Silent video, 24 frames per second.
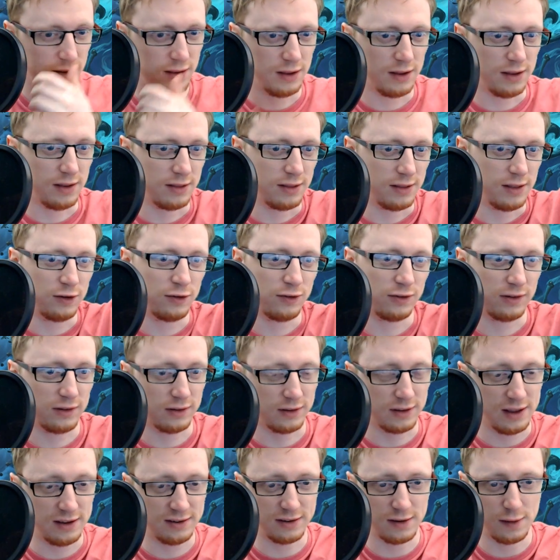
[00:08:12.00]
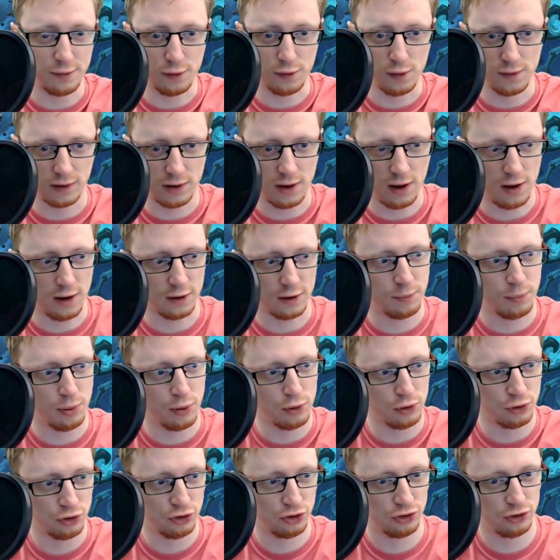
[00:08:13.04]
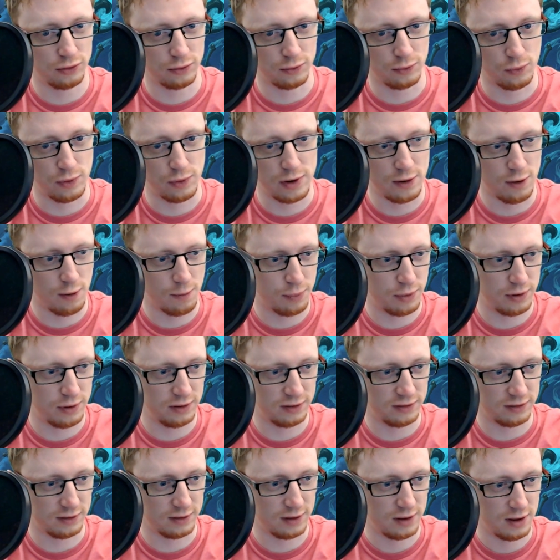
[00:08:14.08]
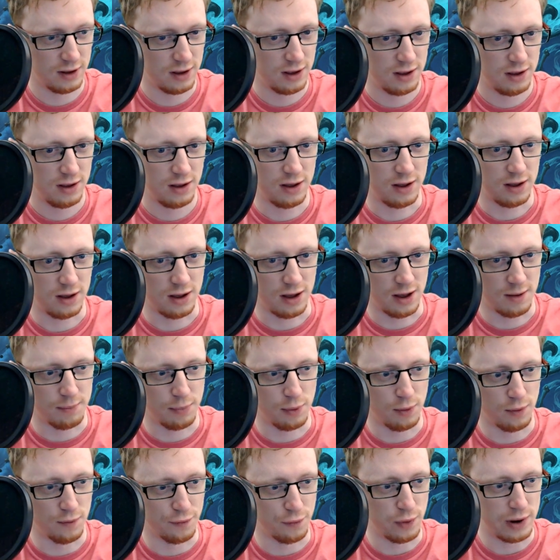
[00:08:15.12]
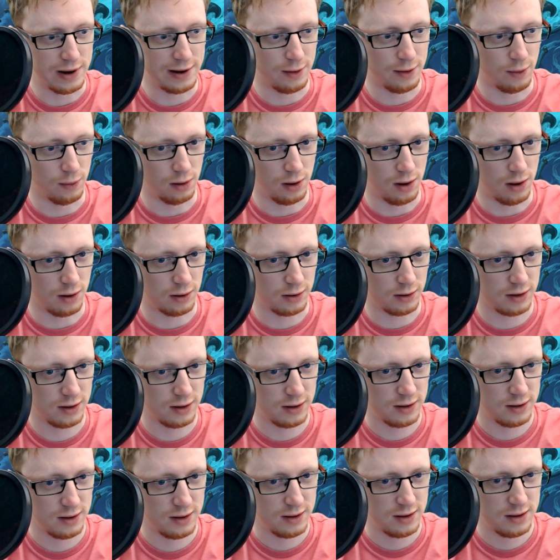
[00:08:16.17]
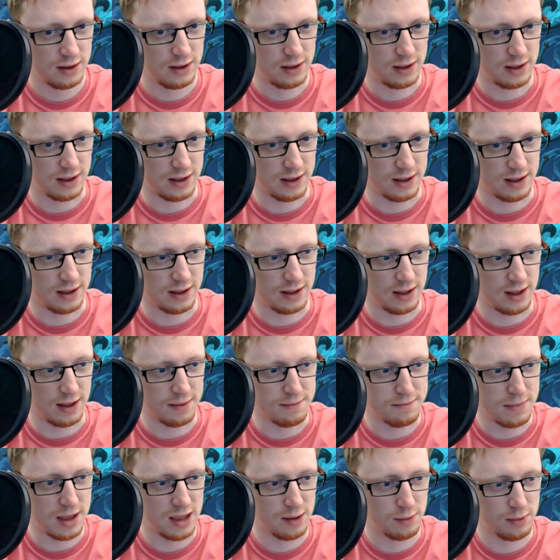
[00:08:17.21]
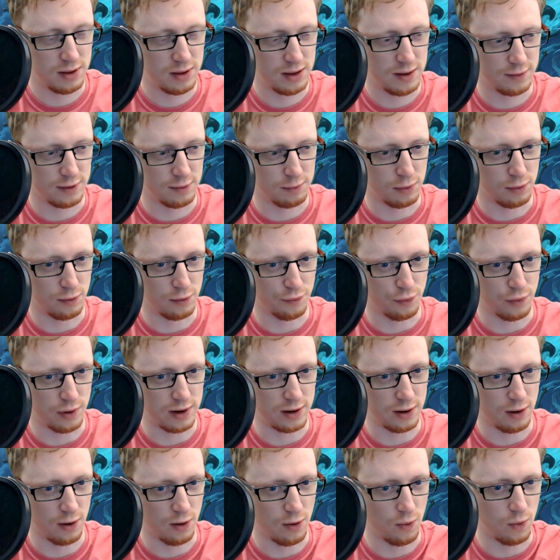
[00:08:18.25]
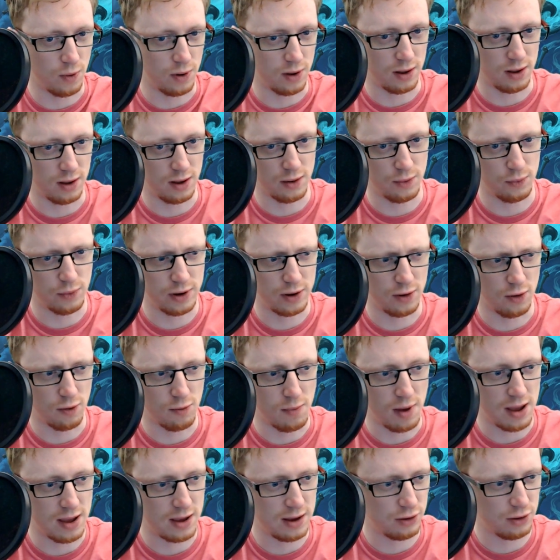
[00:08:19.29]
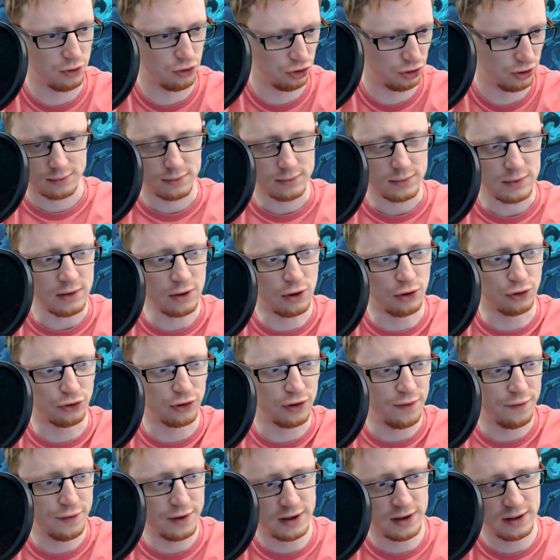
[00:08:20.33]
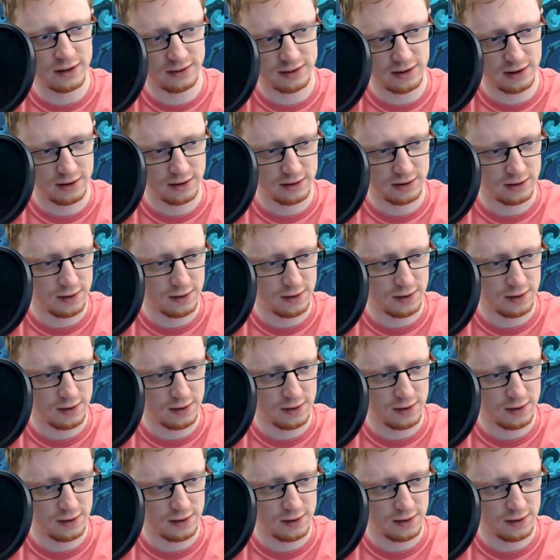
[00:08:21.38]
this and a few other cards push Reno Priest above Reno Lock, and maybe even above Reno Mage. Because if you consider